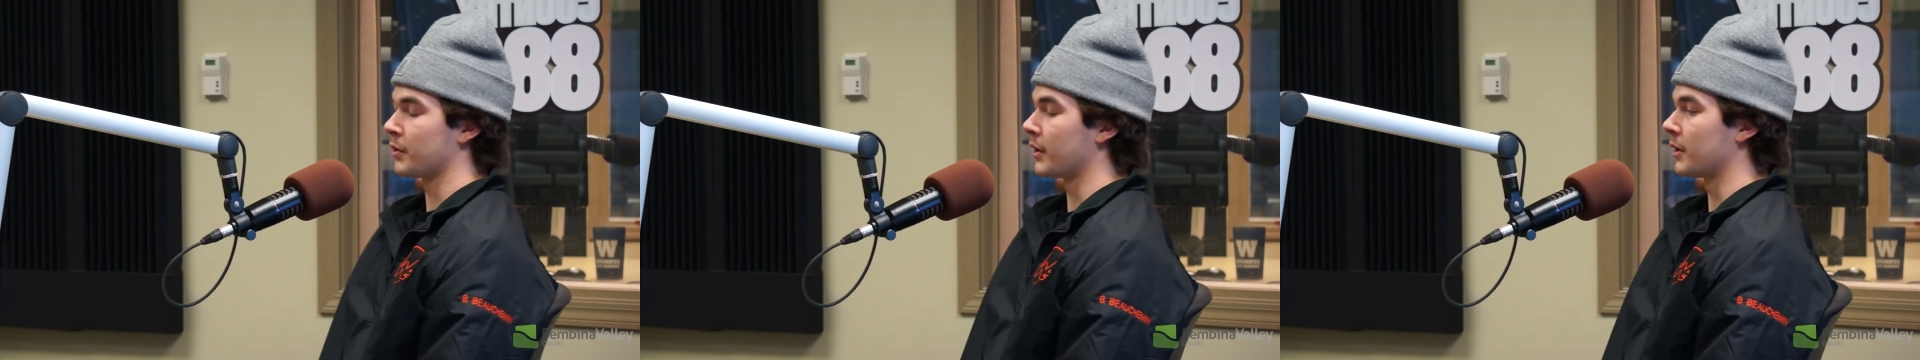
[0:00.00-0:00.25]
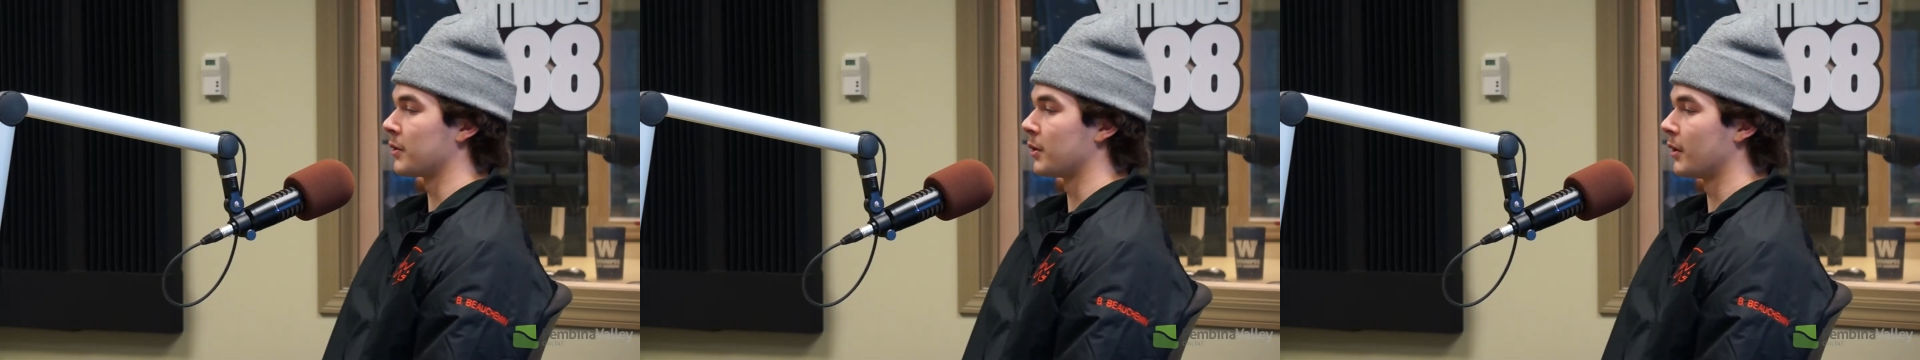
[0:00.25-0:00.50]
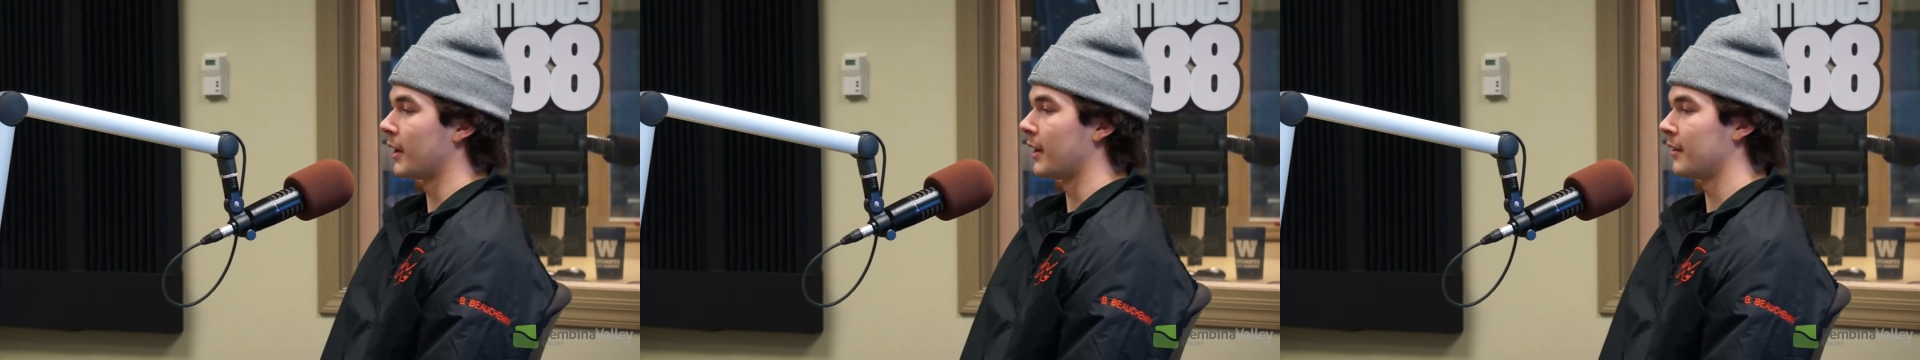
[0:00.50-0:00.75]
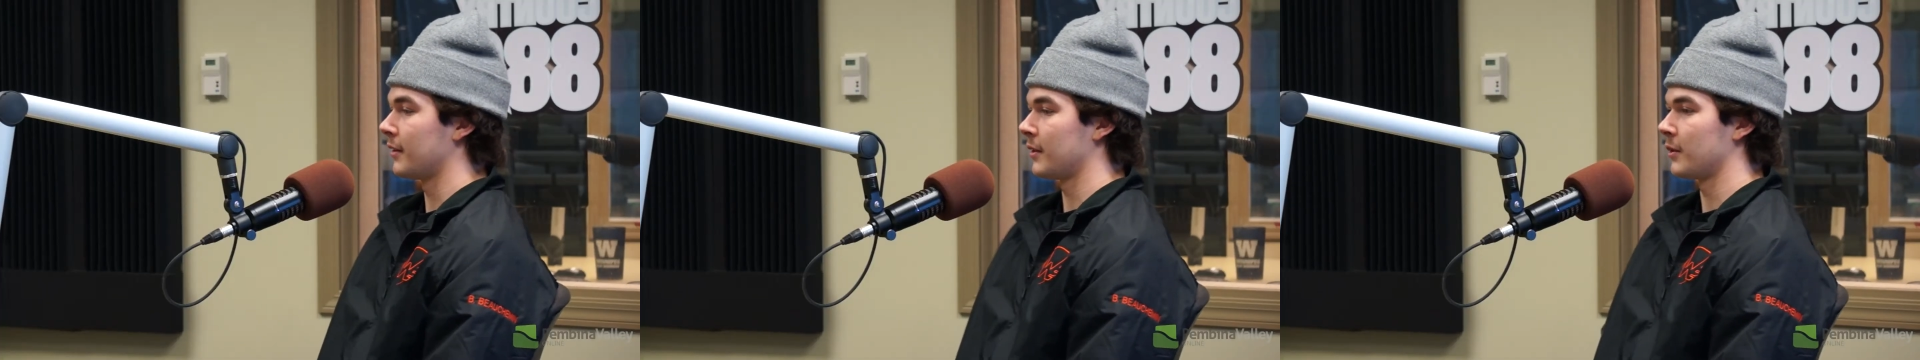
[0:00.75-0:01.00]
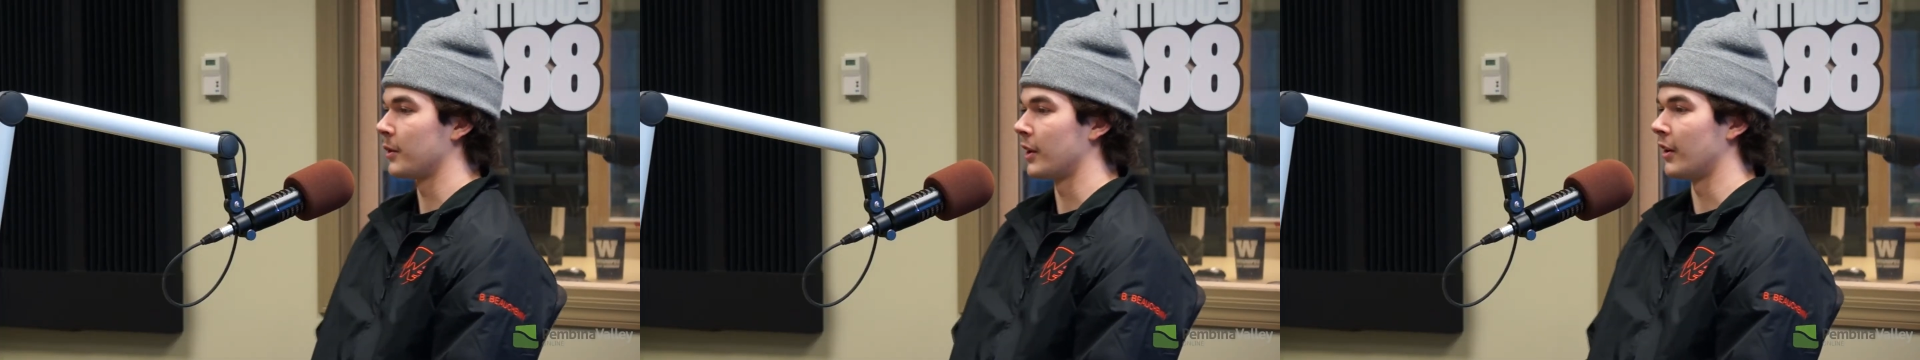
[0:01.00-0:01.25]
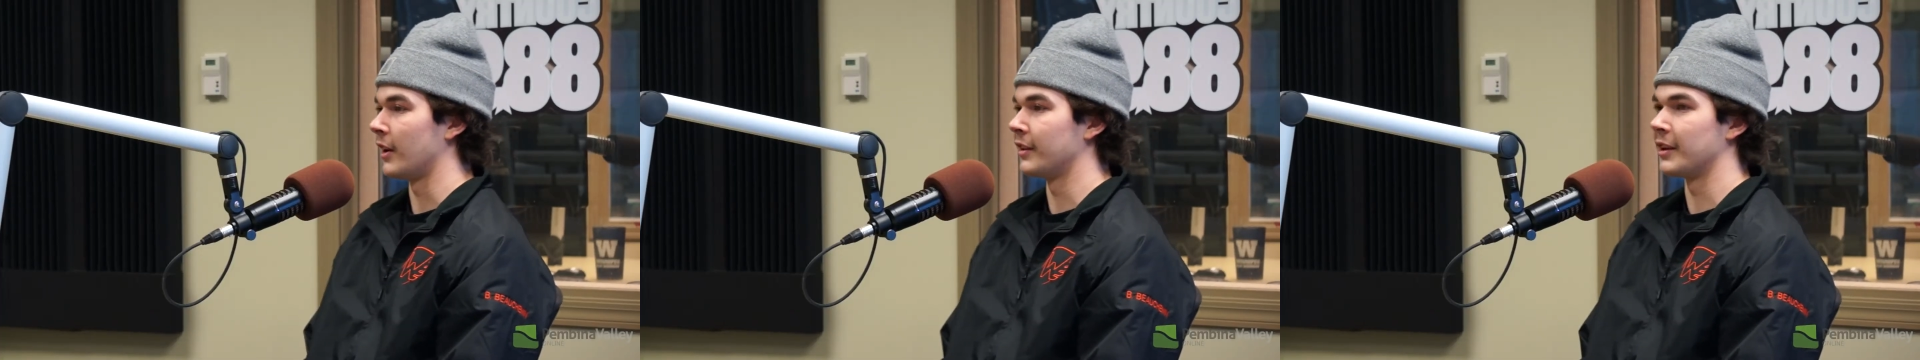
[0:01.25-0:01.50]
pretty cool that we
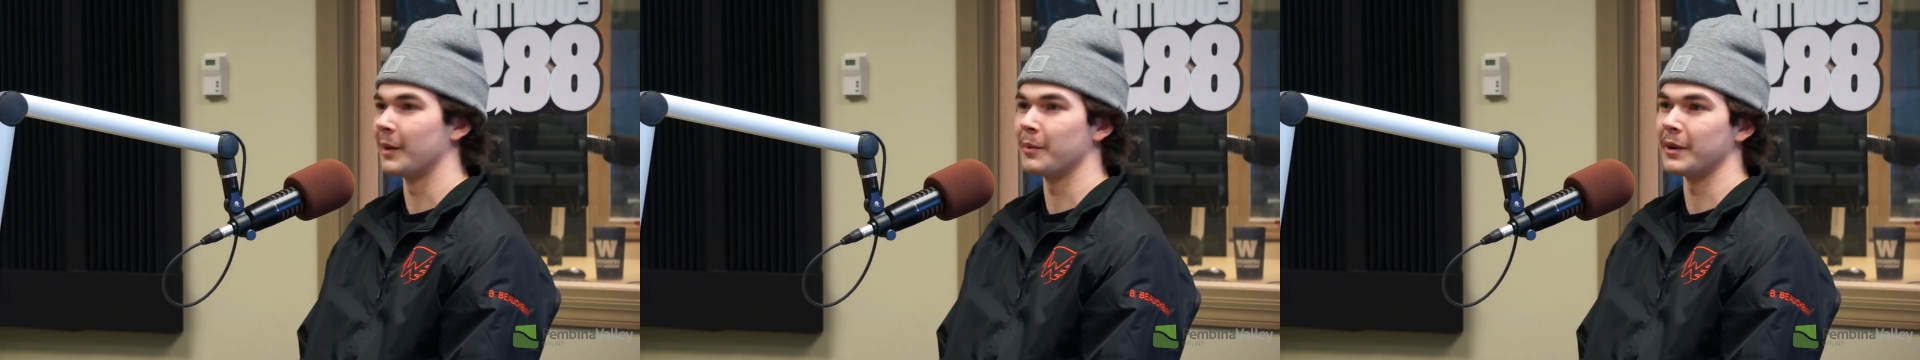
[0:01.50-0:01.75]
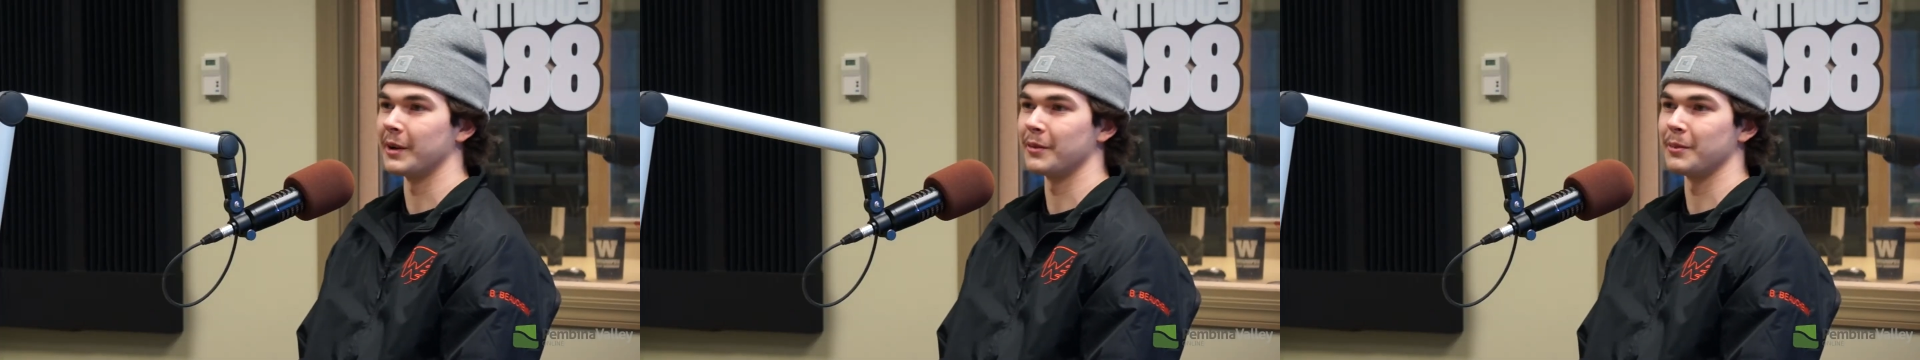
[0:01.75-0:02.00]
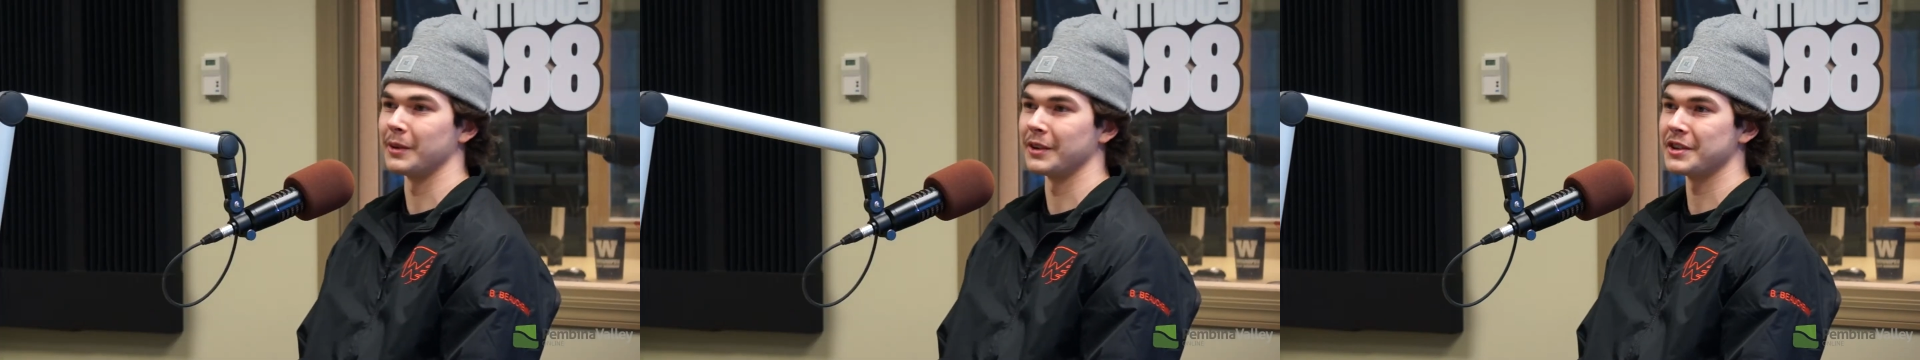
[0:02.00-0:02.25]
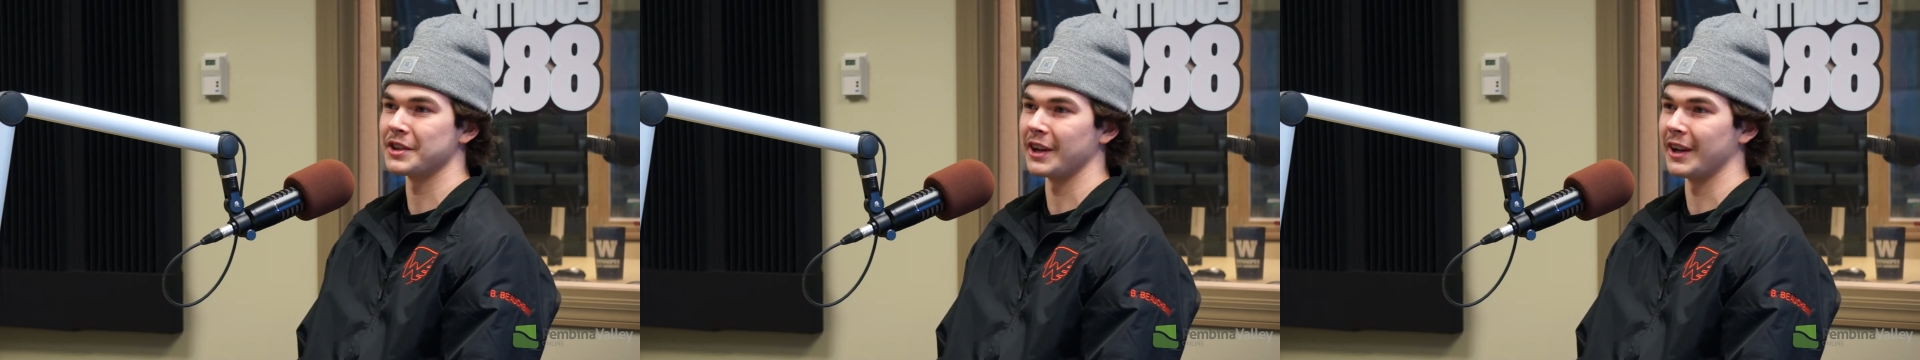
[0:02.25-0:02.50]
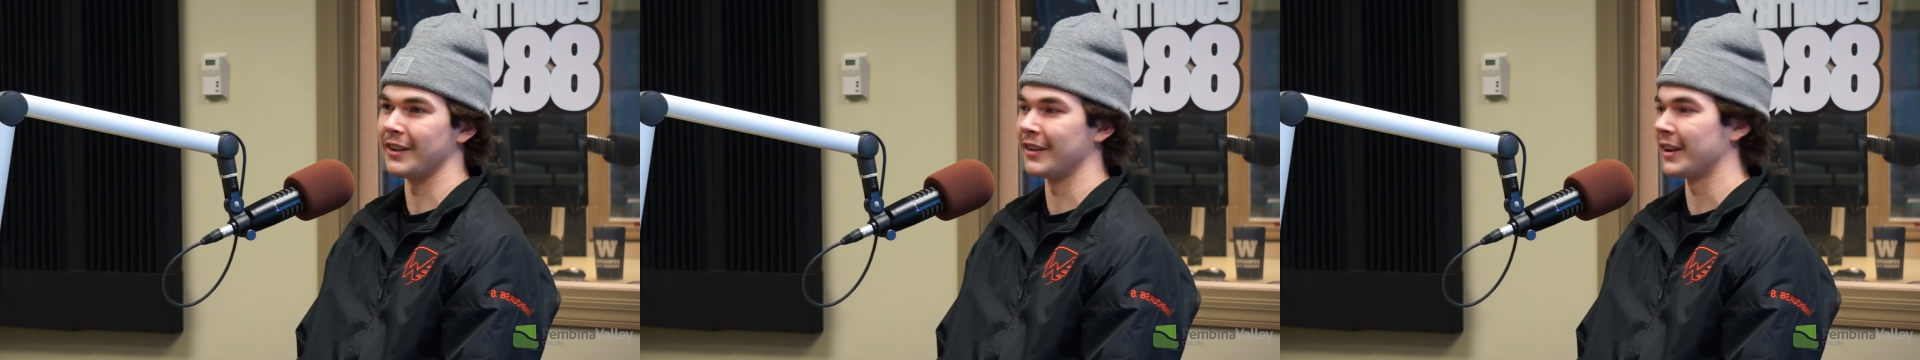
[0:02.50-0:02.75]
all ended up here from Île-des-Chênes.